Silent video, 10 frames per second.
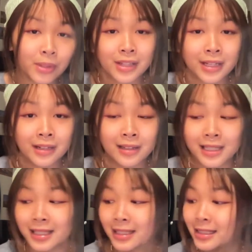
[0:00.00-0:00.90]
There
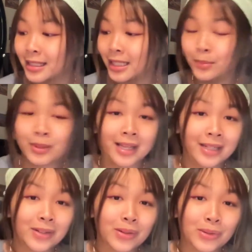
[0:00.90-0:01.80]
is the
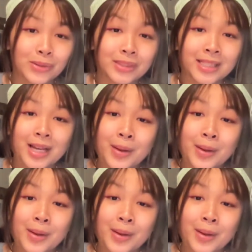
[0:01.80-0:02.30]
plain old